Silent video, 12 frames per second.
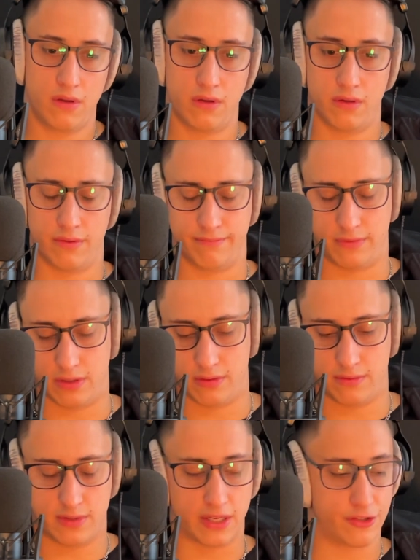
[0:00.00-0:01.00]
And, you know,
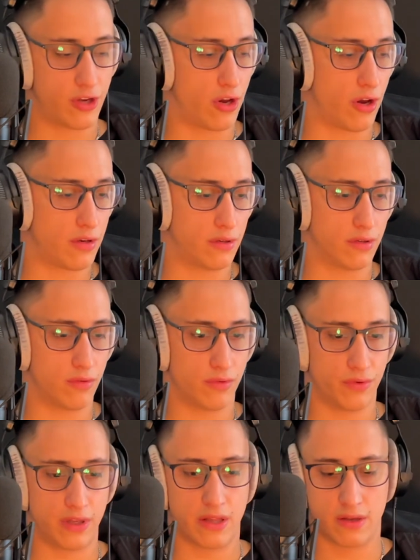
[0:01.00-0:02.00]
the son's hurt, and
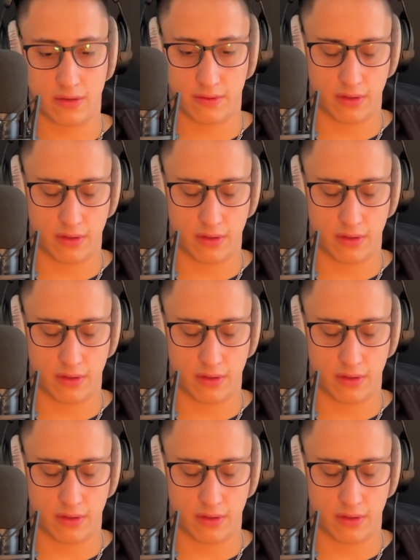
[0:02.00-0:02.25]
all the other,